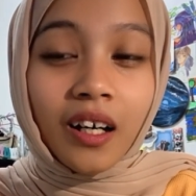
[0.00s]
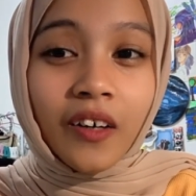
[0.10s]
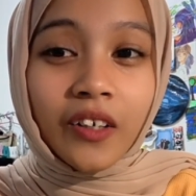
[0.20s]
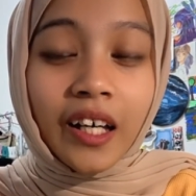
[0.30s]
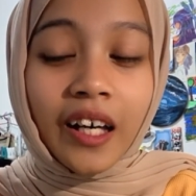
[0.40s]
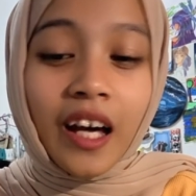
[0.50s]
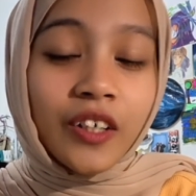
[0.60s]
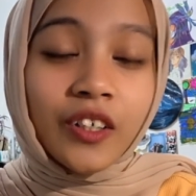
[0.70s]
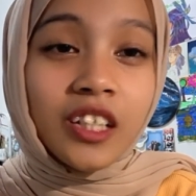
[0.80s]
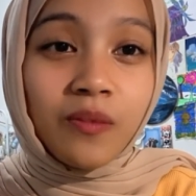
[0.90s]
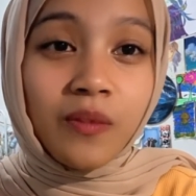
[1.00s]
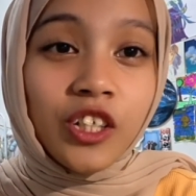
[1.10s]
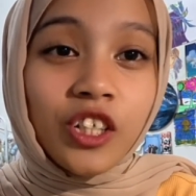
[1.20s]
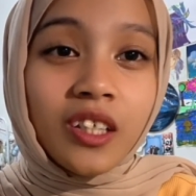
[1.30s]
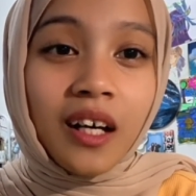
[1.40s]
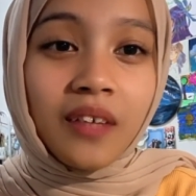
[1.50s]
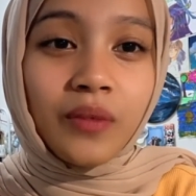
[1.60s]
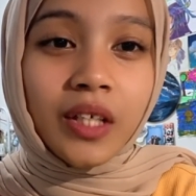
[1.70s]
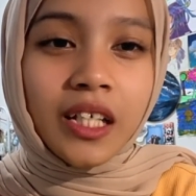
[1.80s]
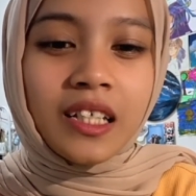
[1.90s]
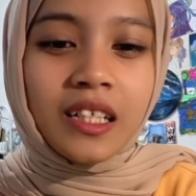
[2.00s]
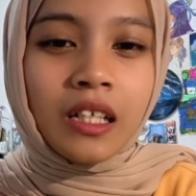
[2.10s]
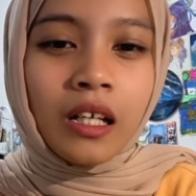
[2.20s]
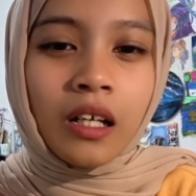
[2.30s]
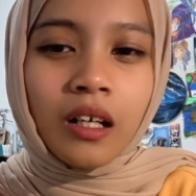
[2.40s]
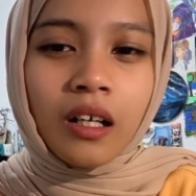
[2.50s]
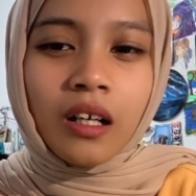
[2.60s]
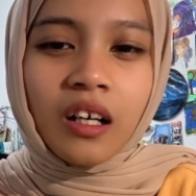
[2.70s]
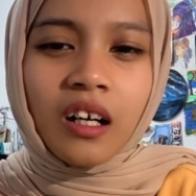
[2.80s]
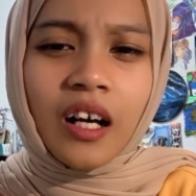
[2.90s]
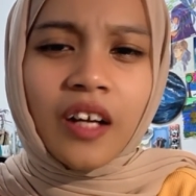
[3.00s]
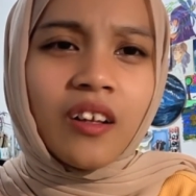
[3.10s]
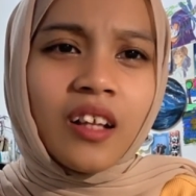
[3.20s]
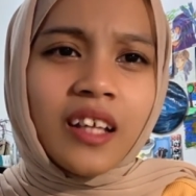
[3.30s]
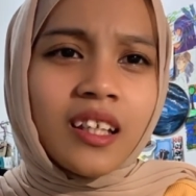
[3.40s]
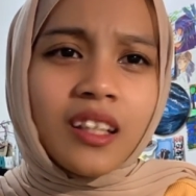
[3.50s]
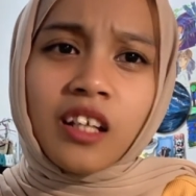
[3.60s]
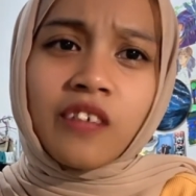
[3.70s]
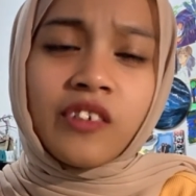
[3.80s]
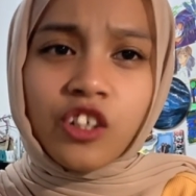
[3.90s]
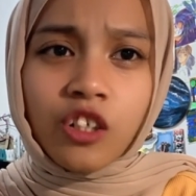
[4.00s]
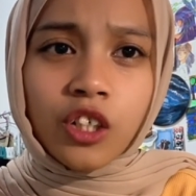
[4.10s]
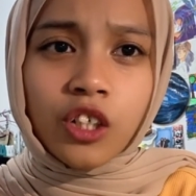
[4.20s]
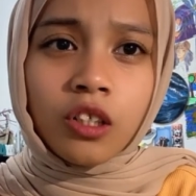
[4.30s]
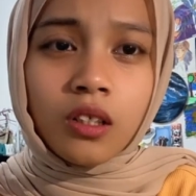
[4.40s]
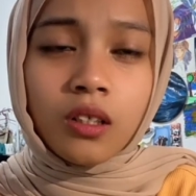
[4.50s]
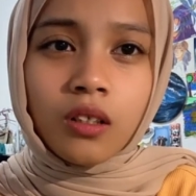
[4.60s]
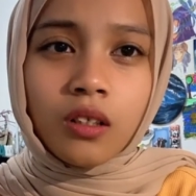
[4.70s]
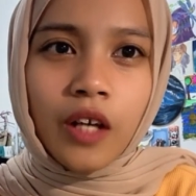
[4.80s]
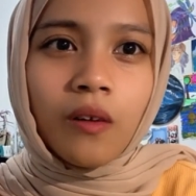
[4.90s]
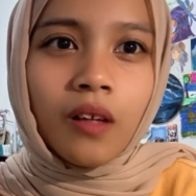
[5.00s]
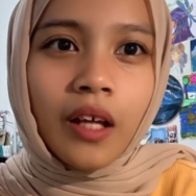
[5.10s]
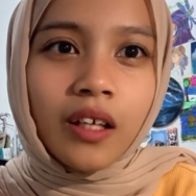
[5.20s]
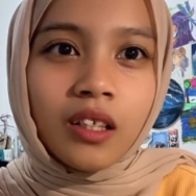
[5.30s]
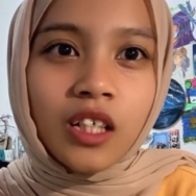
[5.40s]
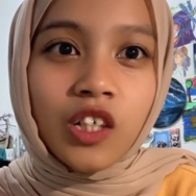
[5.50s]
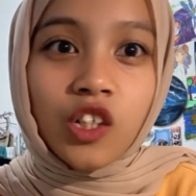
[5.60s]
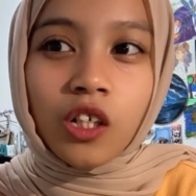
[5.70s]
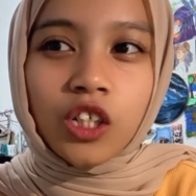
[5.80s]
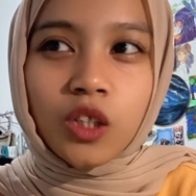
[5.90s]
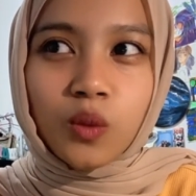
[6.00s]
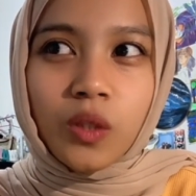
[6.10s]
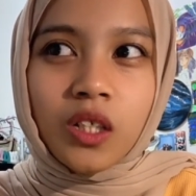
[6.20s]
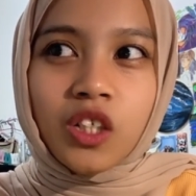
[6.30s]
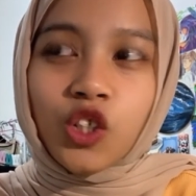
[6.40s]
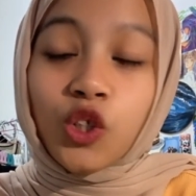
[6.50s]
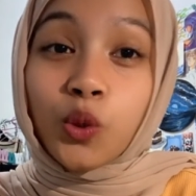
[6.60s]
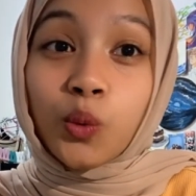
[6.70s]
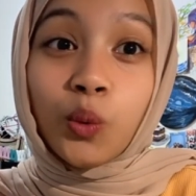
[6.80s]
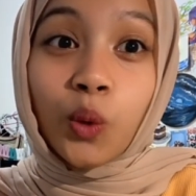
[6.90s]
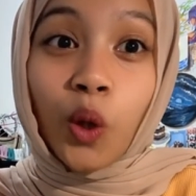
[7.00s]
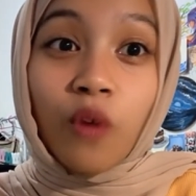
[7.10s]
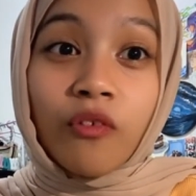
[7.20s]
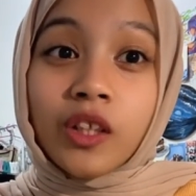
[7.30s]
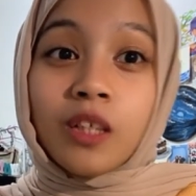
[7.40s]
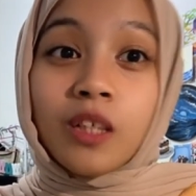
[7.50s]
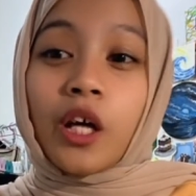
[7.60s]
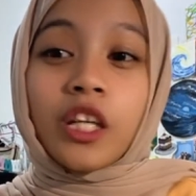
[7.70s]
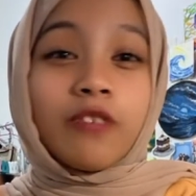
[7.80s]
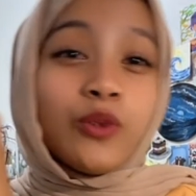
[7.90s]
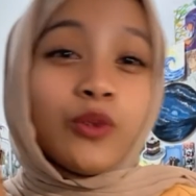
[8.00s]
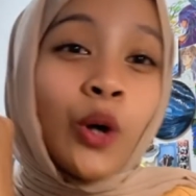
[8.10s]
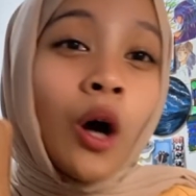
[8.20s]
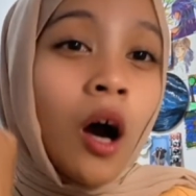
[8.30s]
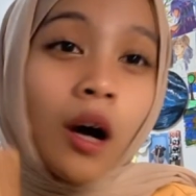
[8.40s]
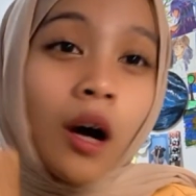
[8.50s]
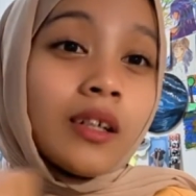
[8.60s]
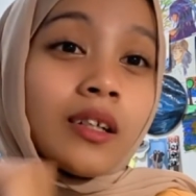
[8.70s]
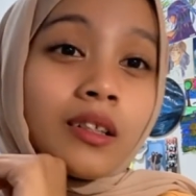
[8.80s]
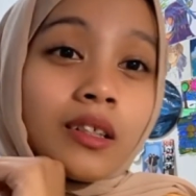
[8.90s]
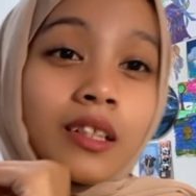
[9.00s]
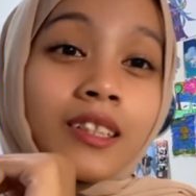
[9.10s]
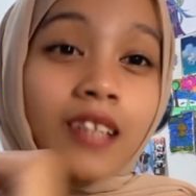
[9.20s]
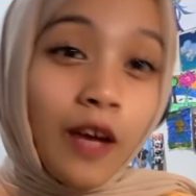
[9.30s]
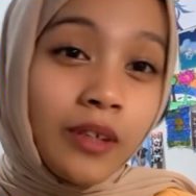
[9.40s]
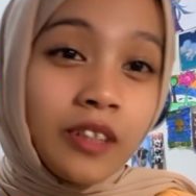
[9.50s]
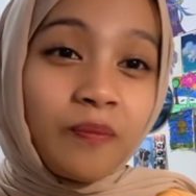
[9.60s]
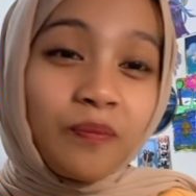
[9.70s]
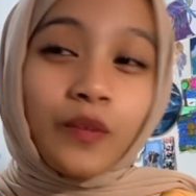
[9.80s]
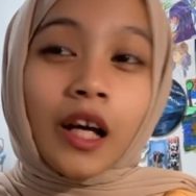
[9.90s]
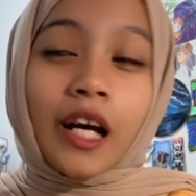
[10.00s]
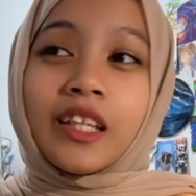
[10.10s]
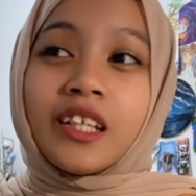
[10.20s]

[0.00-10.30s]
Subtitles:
Okay, I couldn't imagine that because I don't like that kind of instruction. I don't like the instruction when it's too long. For example, I give you a assignment, and